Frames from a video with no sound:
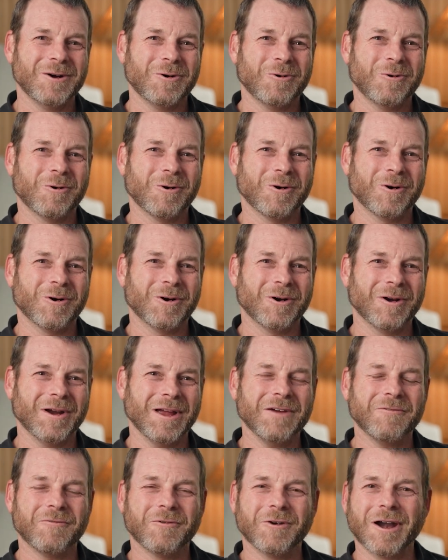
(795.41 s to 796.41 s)

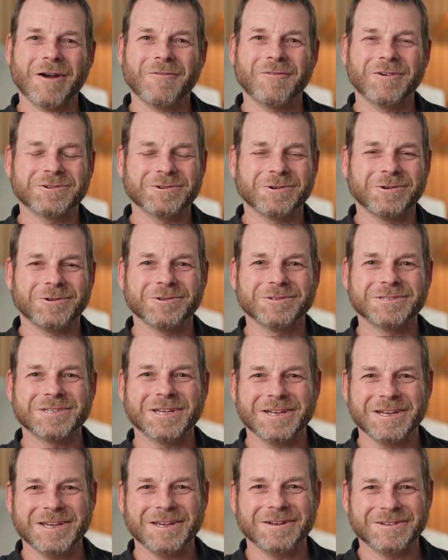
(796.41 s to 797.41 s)
Or if we're ever told
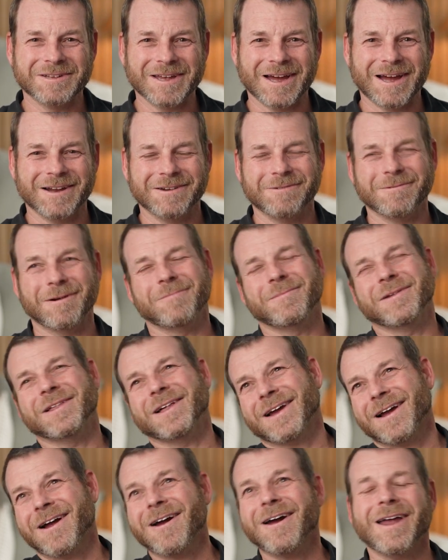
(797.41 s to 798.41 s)
to kneel down, you might be
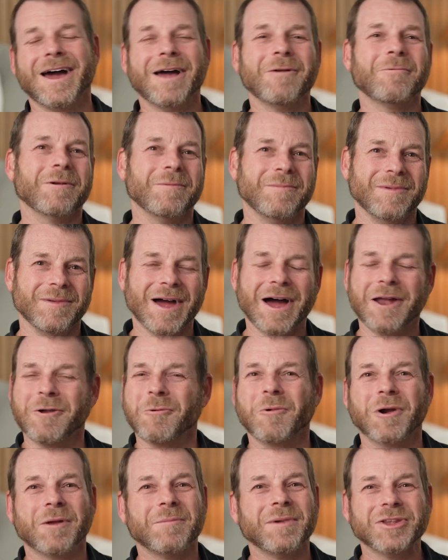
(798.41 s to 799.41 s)
like, I
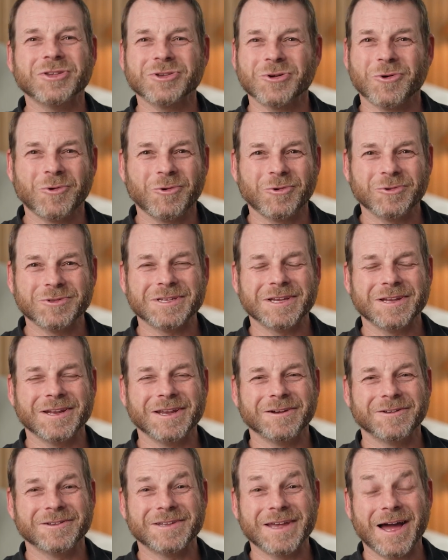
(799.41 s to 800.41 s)
don't want to be told to
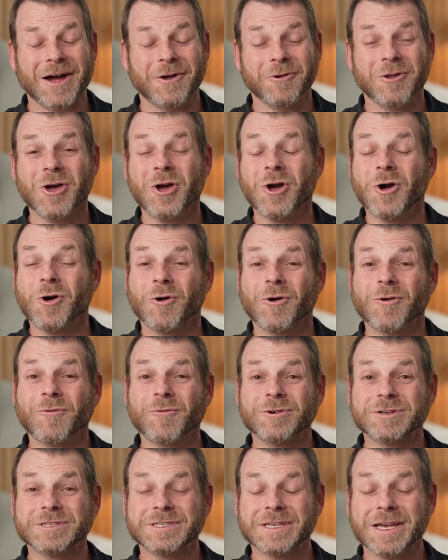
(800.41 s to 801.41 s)
kneel down. Or if
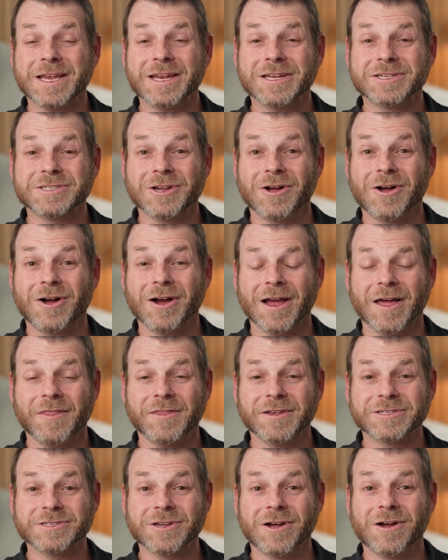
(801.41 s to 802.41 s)
we're singing a song and
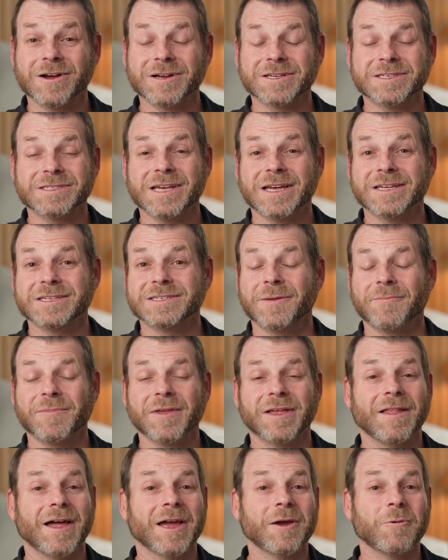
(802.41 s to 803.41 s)
the song says
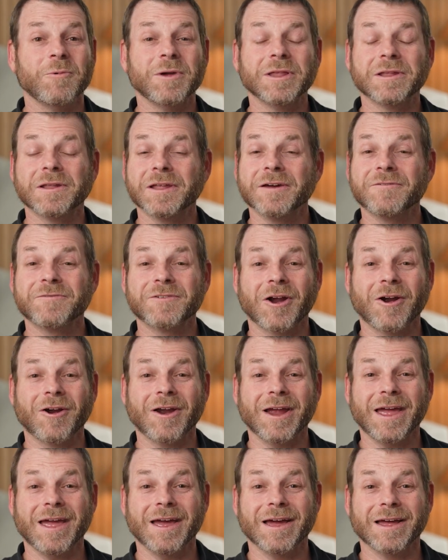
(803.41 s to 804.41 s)
something like, we lift
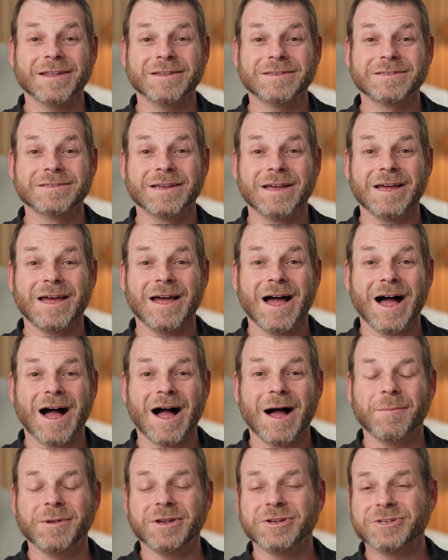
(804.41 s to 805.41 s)
our hands,
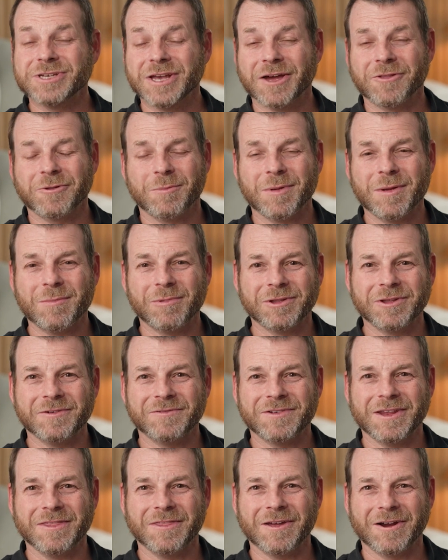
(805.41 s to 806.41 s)
and you see other people
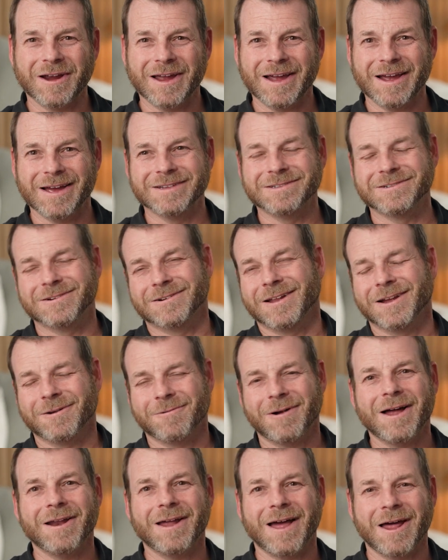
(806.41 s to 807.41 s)
lifting their hands, and you're like,
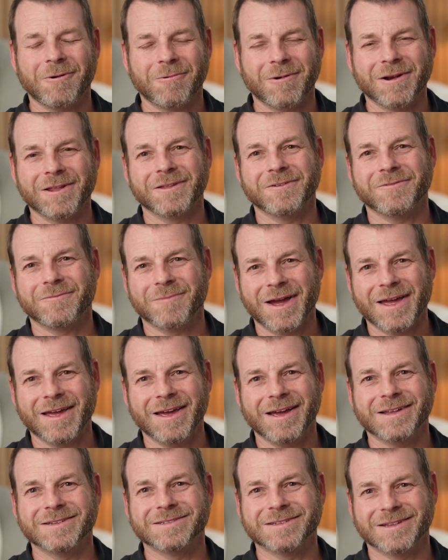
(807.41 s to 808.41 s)
well, I don't want to lift my
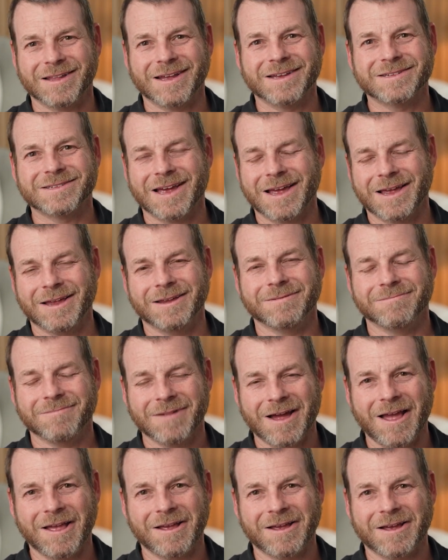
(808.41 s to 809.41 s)
hands unless I
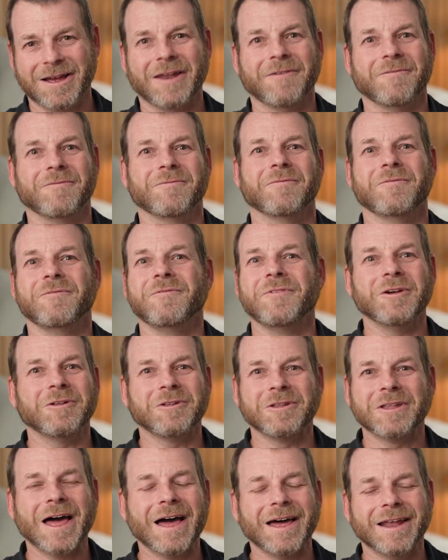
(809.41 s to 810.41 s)
kind of
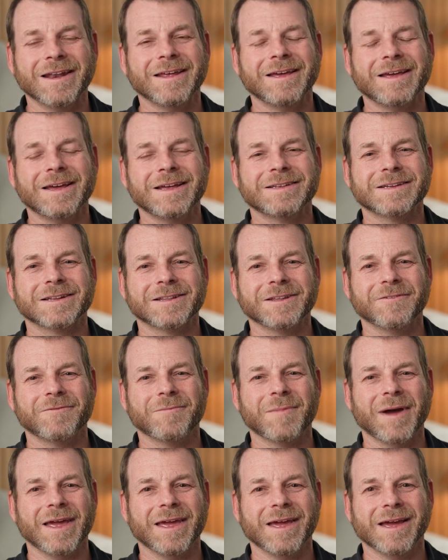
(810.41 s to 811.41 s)
feel led to
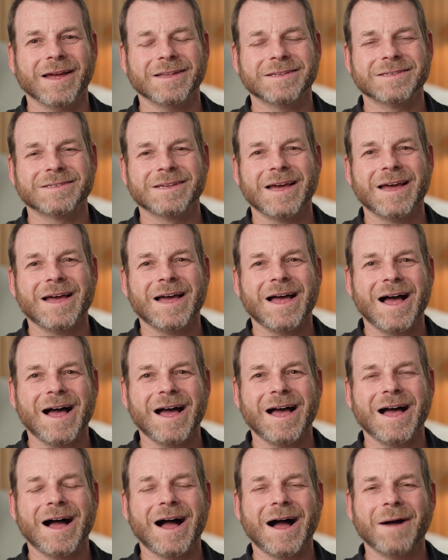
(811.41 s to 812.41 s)
lift my hands.
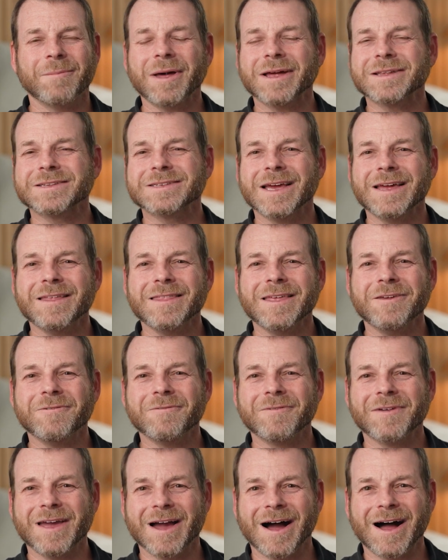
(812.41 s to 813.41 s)
I'm not saying that
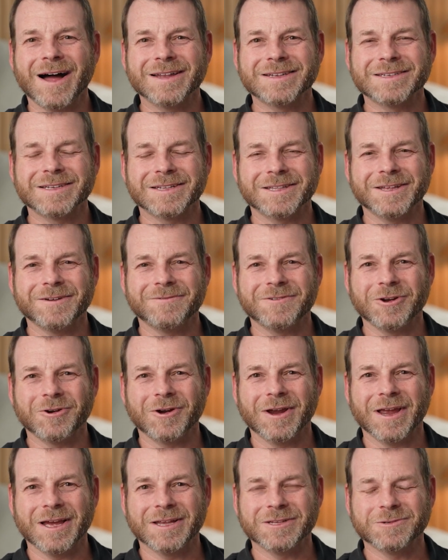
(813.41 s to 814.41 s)
you've got to lift
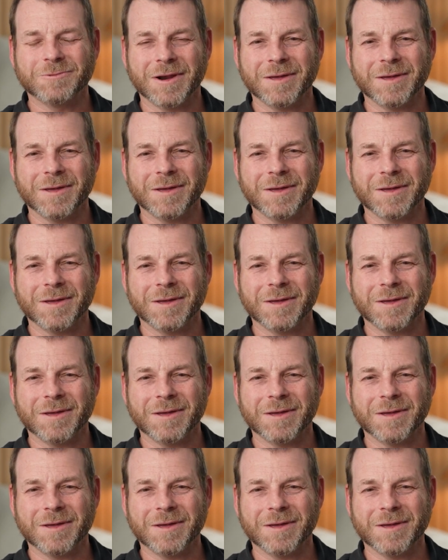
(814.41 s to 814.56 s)
your hands.